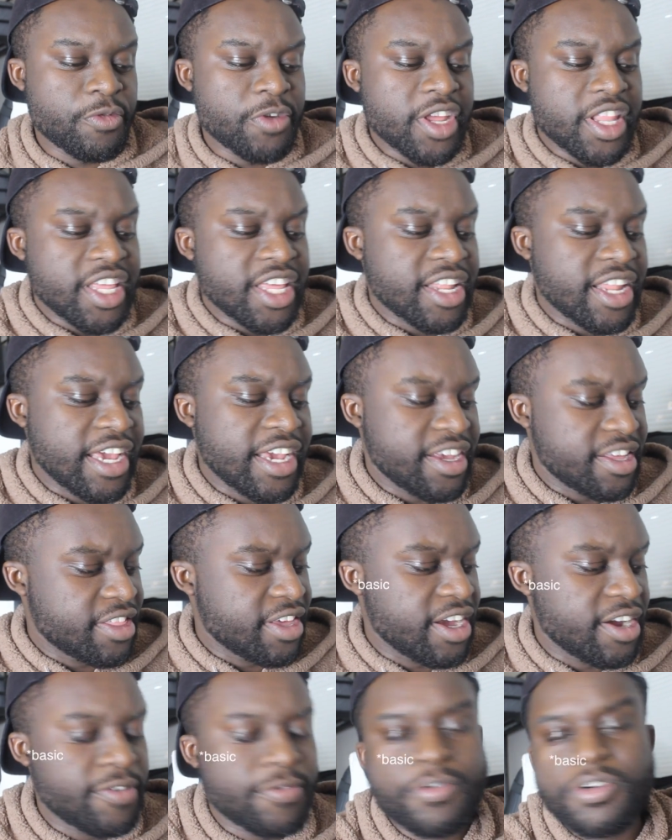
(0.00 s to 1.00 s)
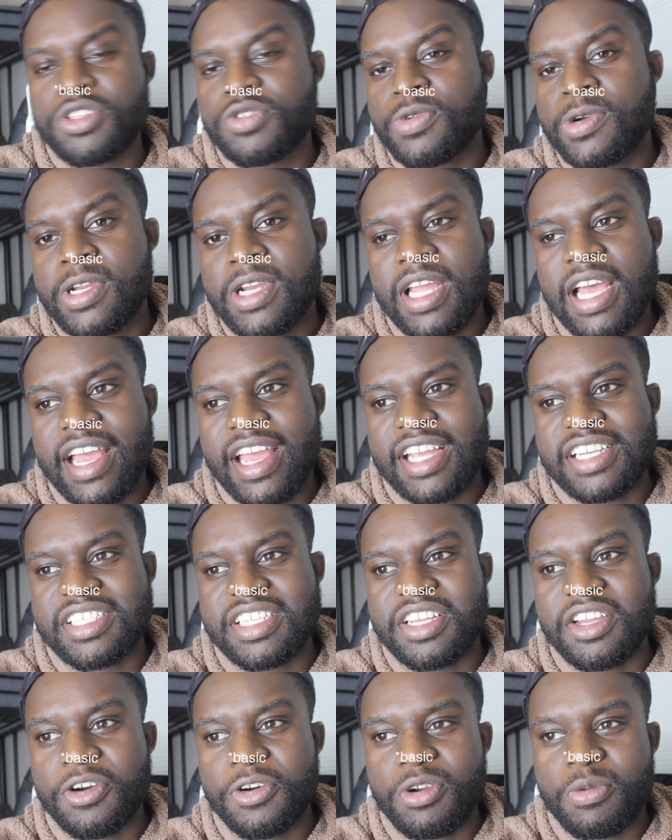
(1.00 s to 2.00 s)
really like the Air Force one I
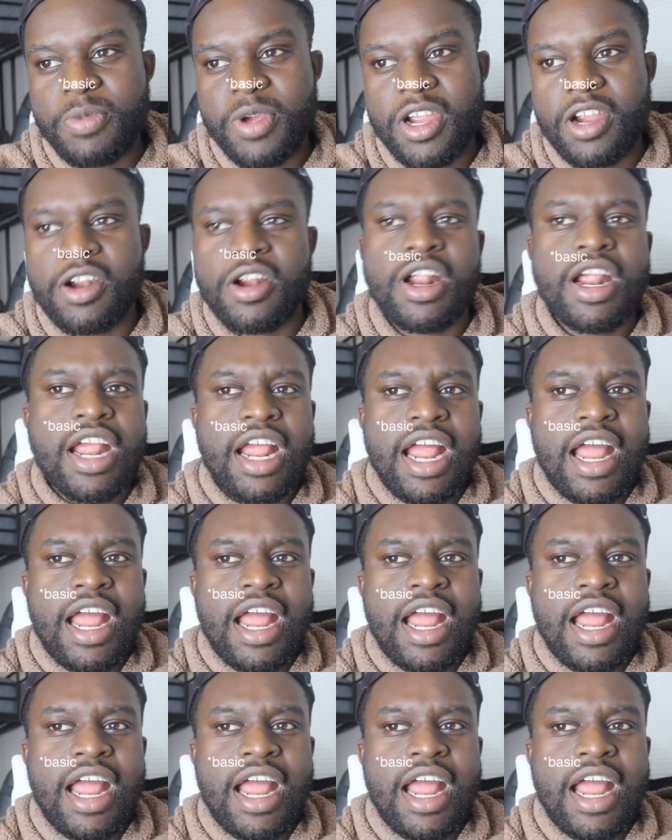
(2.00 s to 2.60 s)
actually own a pair